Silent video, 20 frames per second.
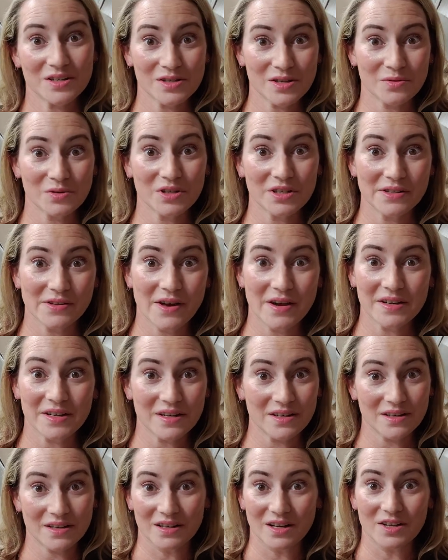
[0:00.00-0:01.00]
because I really like
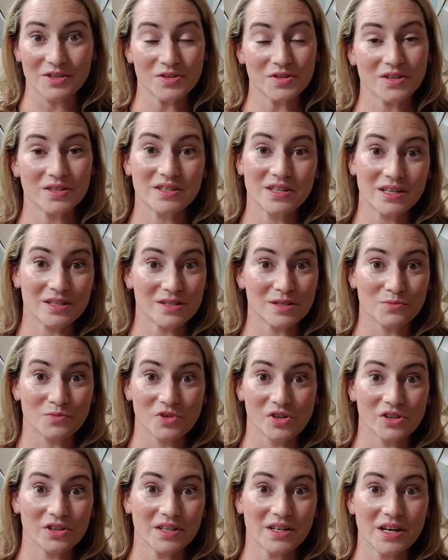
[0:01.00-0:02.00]
it and also contains some
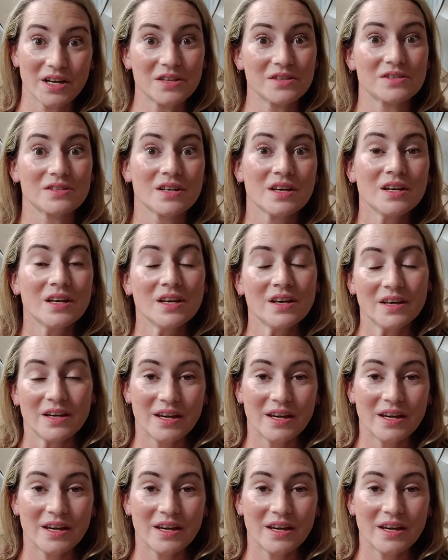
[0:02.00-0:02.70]
really nice